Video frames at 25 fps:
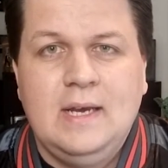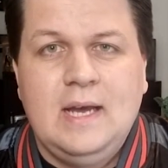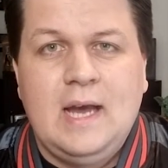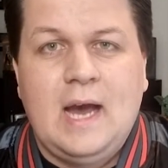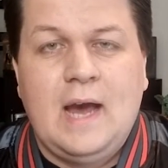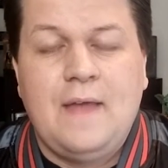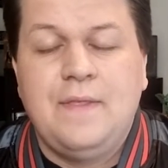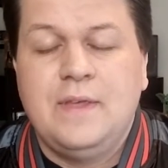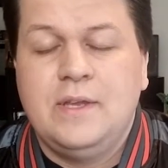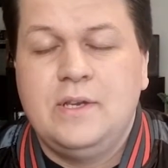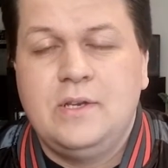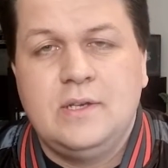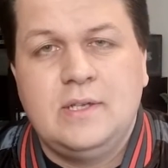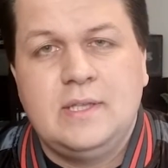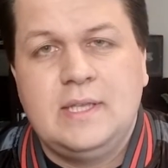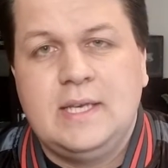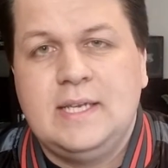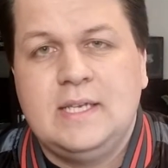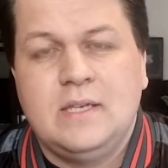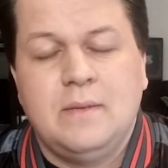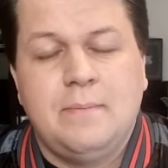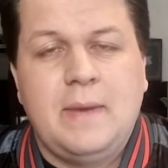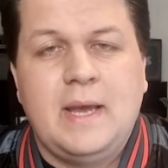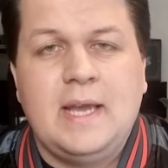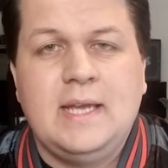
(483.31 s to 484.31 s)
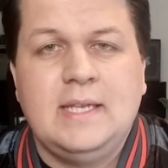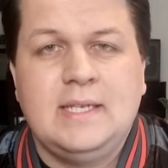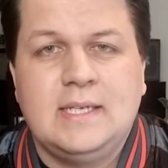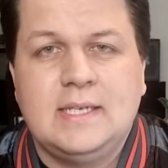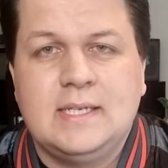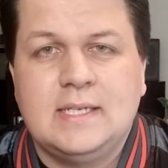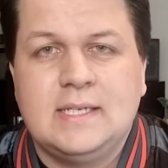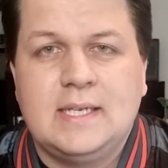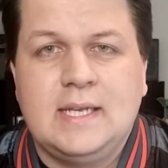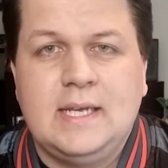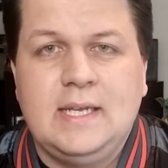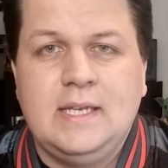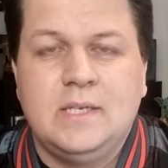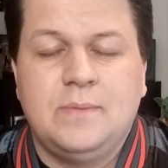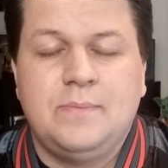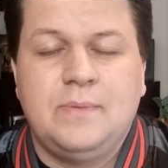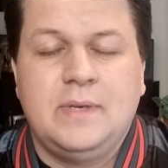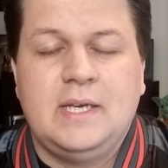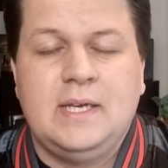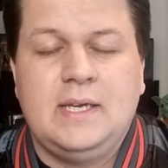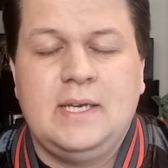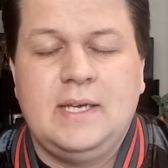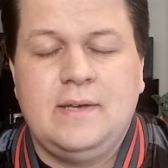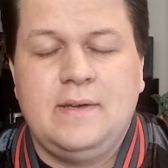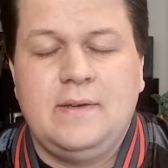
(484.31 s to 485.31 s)
And there's just these amazing scenes.
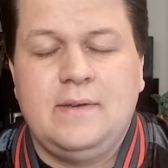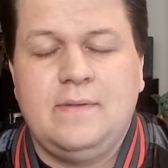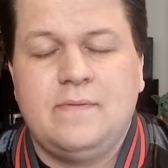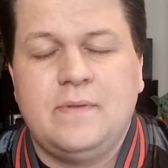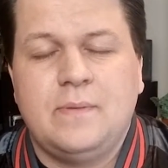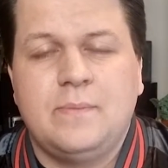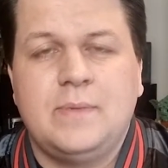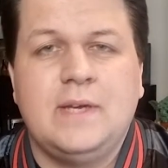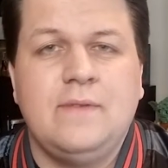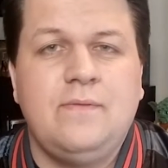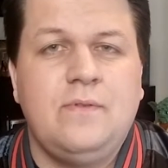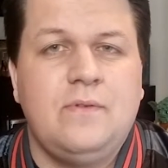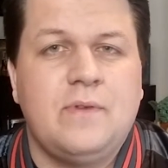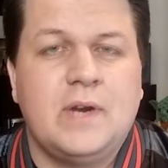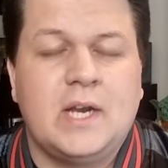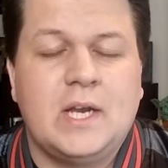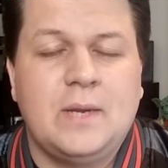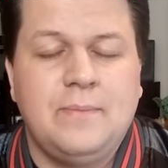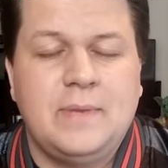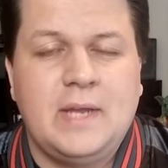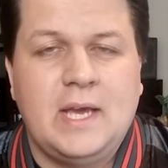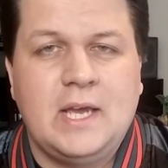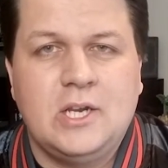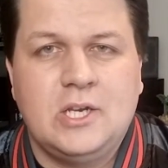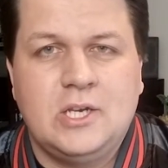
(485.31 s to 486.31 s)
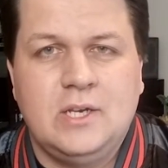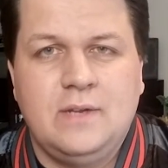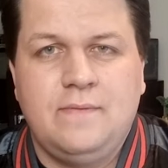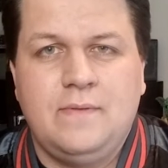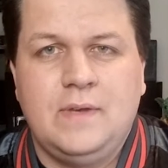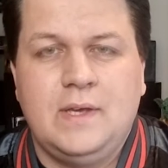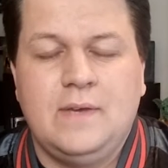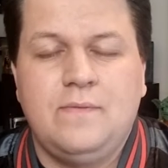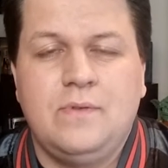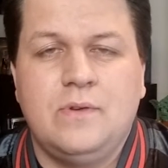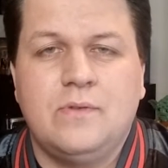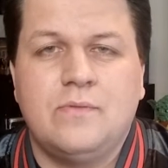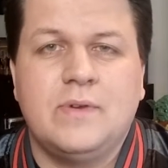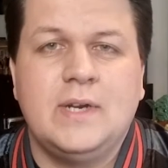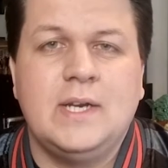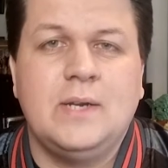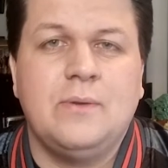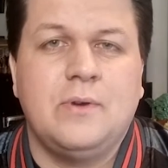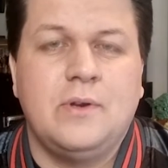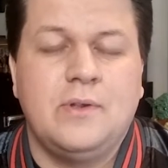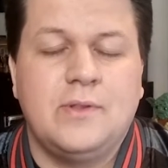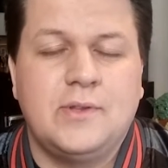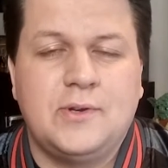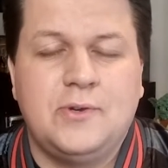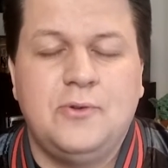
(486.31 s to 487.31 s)
But if I'm giving you a recommendation, if you really
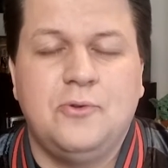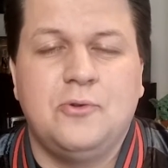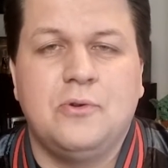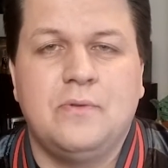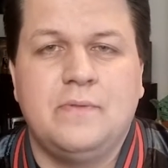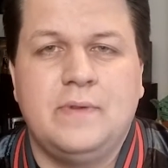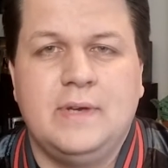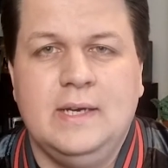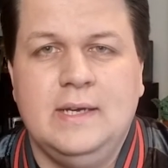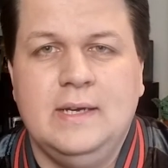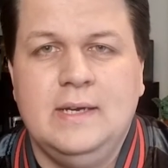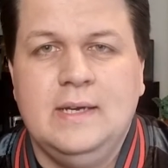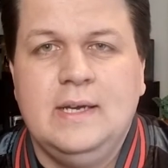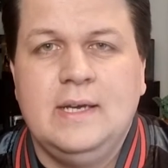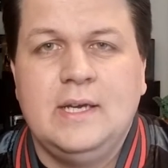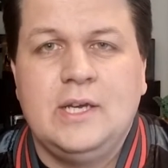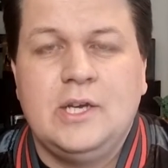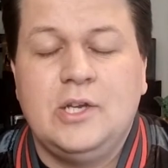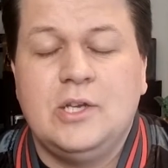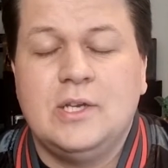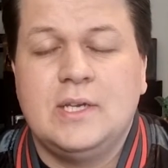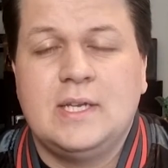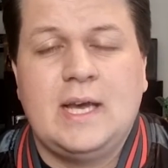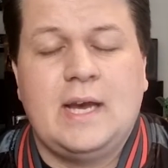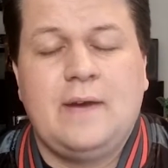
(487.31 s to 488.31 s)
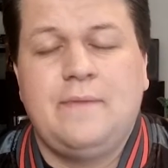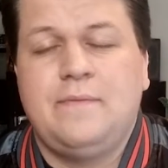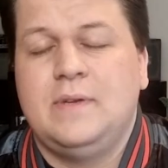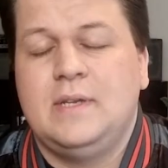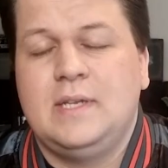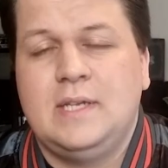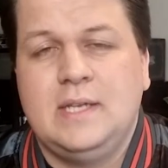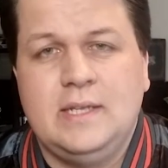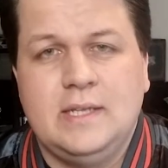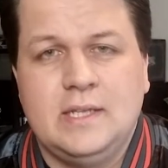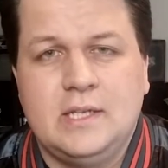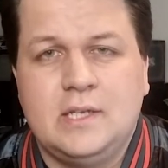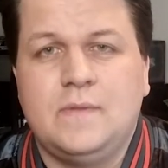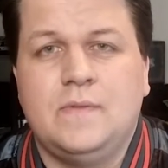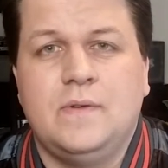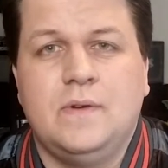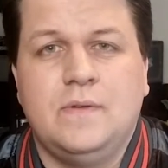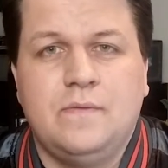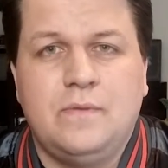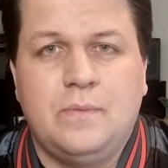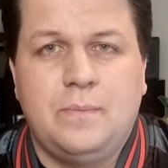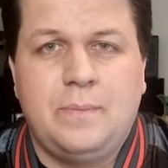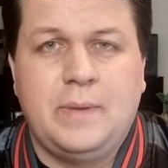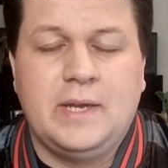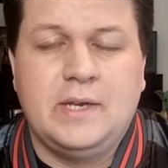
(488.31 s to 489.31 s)
want to know the core of it, you just have to see this film
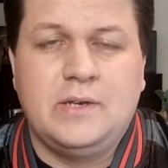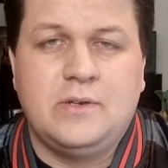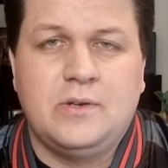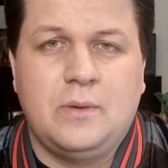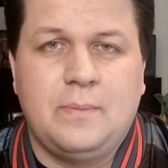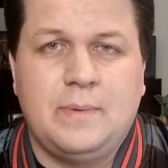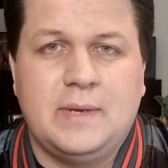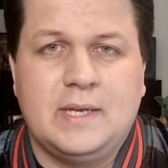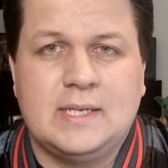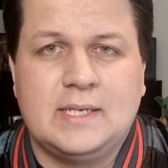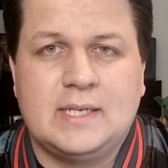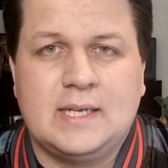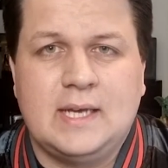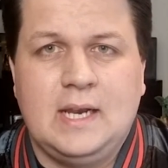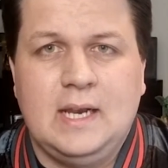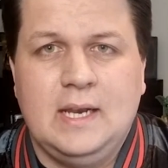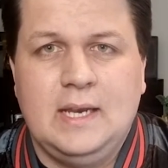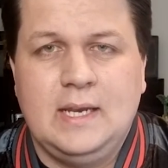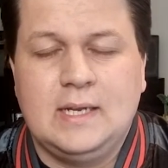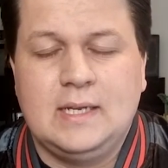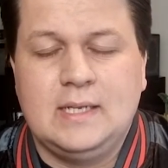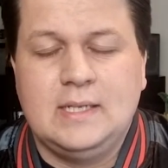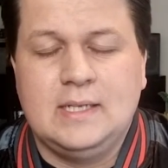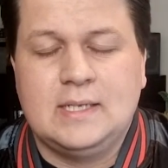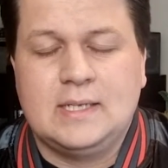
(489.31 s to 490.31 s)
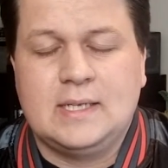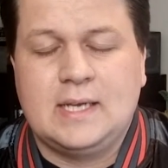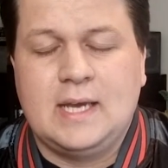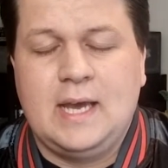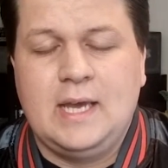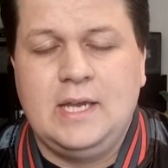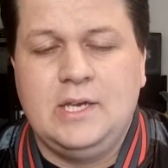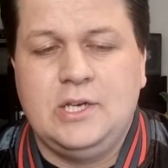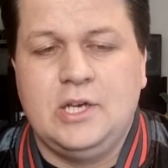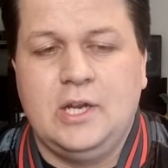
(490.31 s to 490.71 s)
for Pedro Pascal and Nicolas Cage.